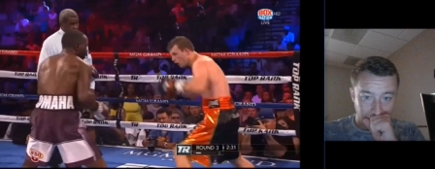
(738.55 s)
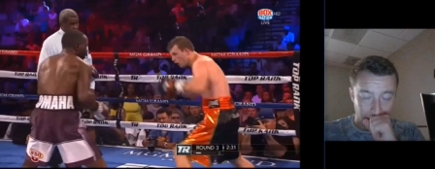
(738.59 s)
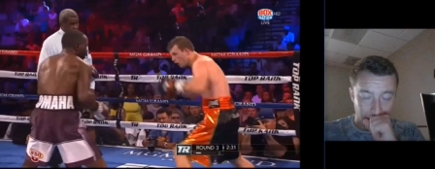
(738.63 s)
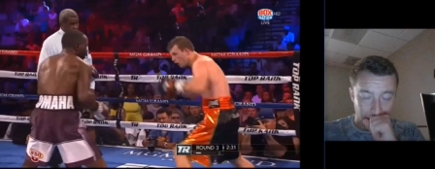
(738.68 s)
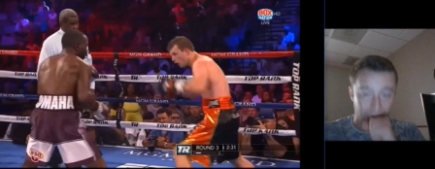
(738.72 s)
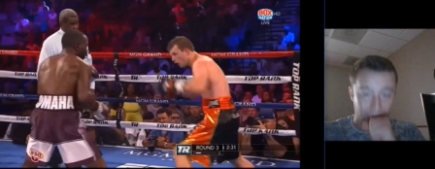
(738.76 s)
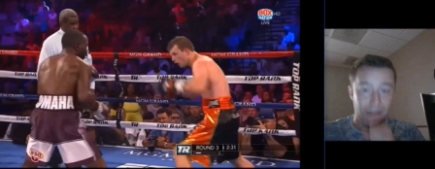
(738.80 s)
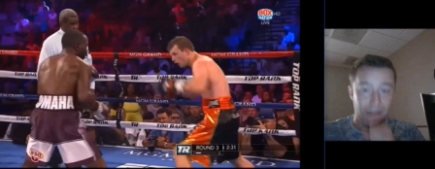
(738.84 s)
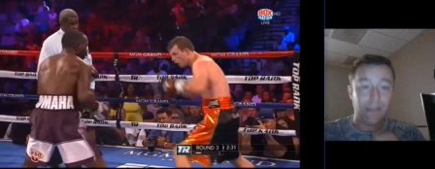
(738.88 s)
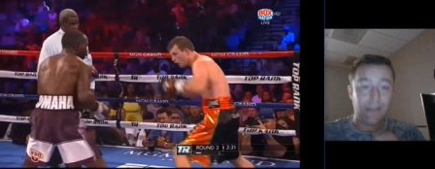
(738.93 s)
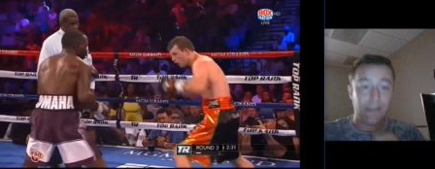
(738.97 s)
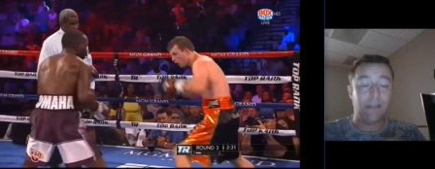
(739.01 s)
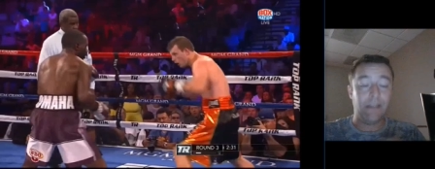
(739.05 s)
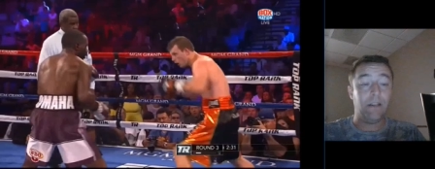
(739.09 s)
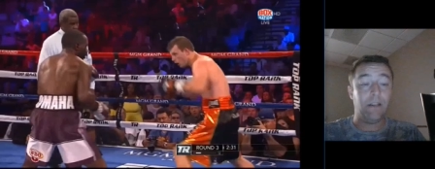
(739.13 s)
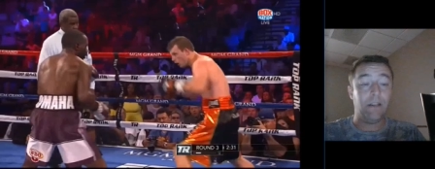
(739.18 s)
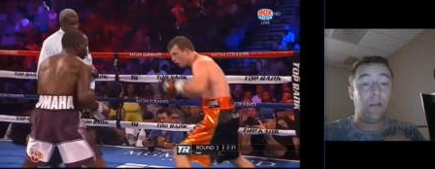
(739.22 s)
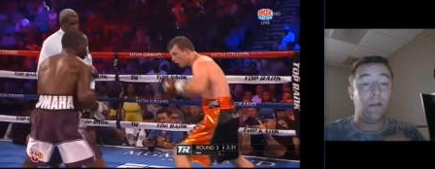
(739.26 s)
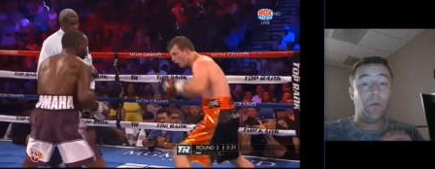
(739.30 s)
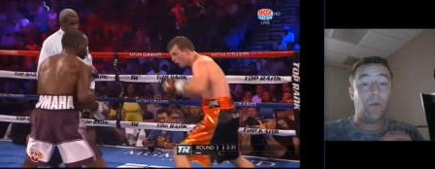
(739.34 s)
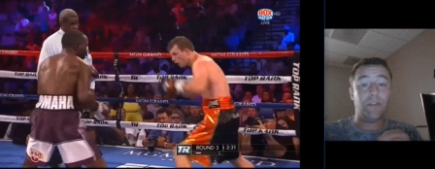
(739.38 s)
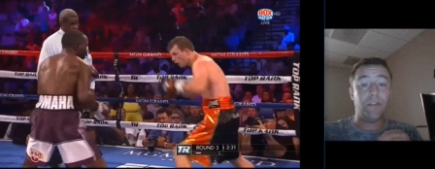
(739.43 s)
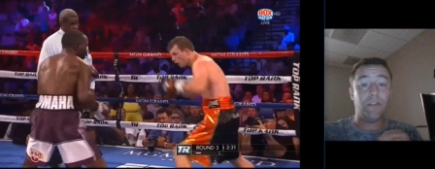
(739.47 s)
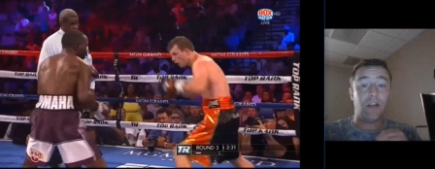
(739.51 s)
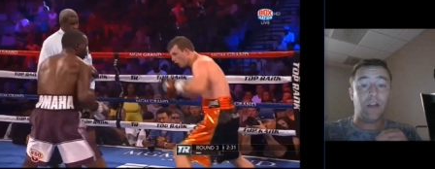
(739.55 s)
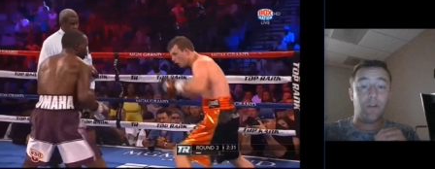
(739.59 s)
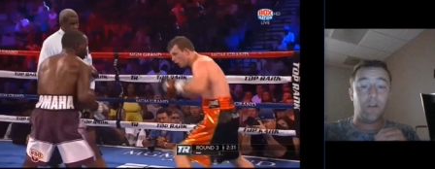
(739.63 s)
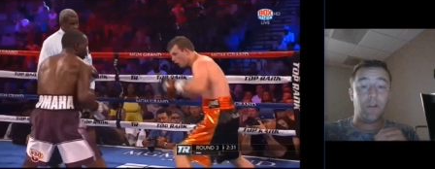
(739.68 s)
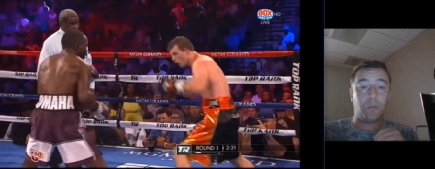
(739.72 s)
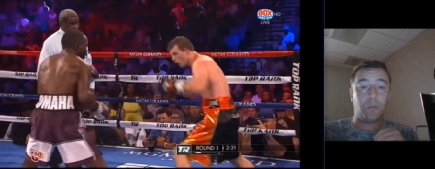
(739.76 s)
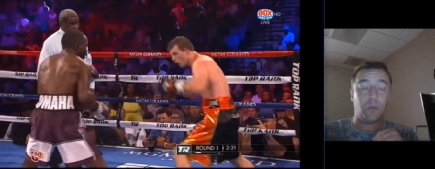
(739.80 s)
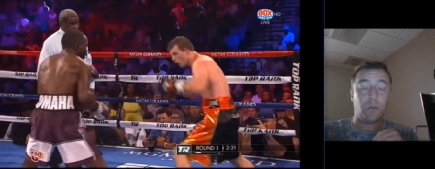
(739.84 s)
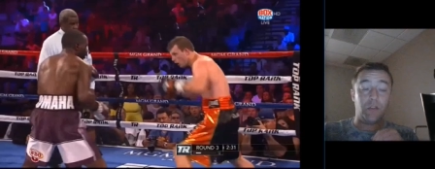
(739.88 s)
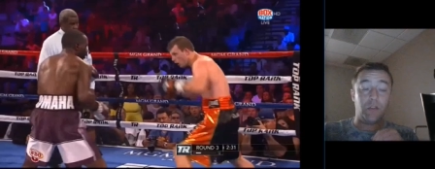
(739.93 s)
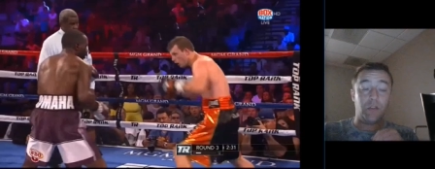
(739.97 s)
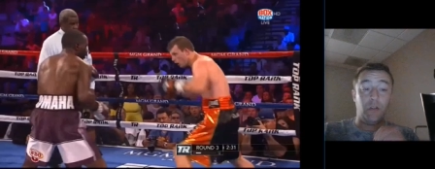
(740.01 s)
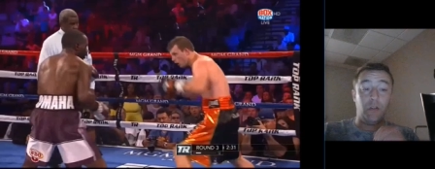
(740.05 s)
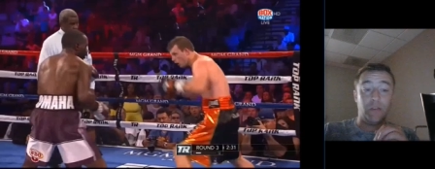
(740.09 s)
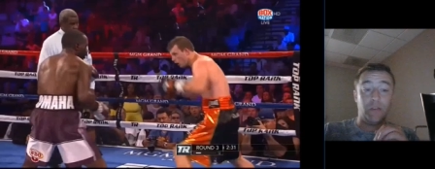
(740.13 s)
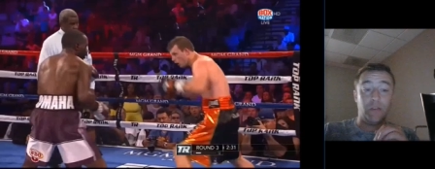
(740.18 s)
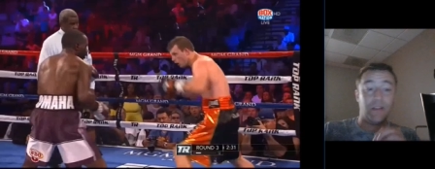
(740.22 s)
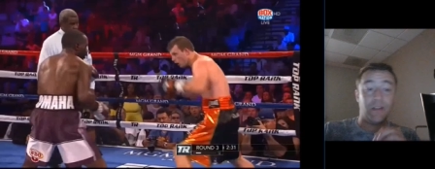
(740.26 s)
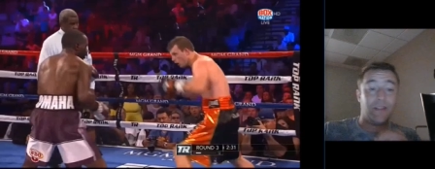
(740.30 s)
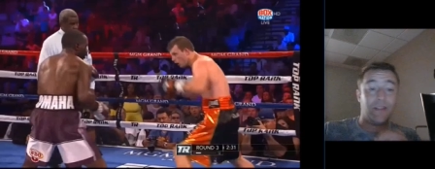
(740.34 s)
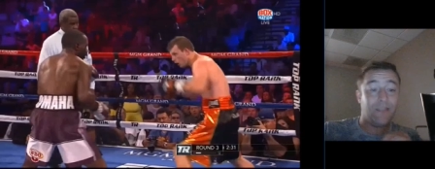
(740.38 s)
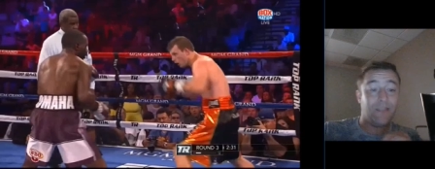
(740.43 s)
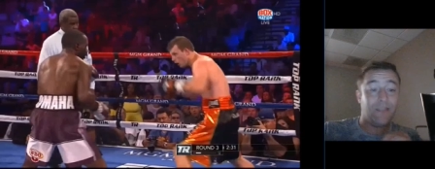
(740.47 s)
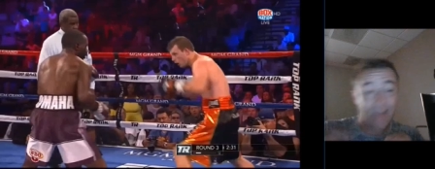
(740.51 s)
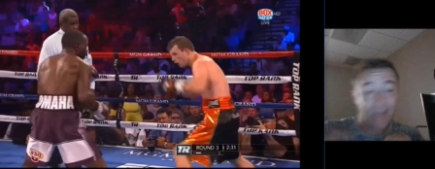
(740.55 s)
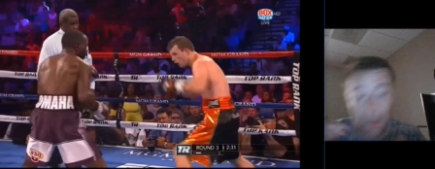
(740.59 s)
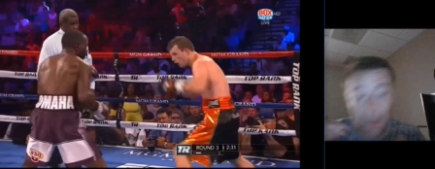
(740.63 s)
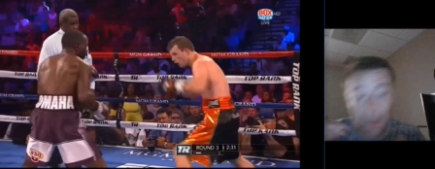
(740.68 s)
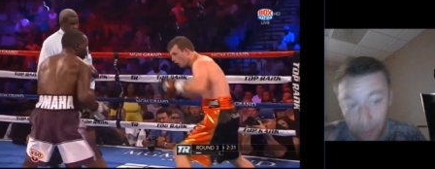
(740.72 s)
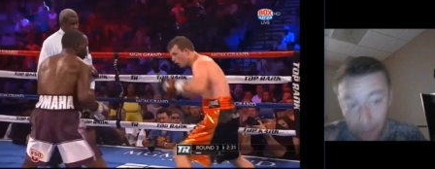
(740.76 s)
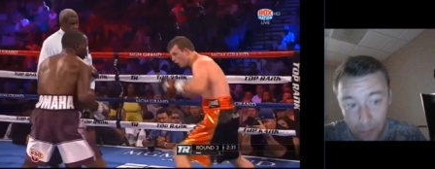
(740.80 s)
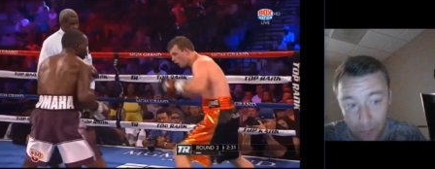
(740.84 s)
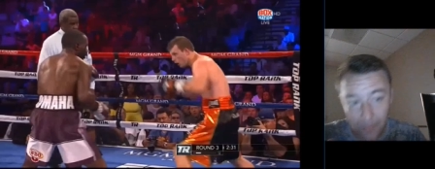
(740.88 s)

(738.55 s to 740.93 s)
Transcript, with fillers: And he did, he wasn't comfortable using the step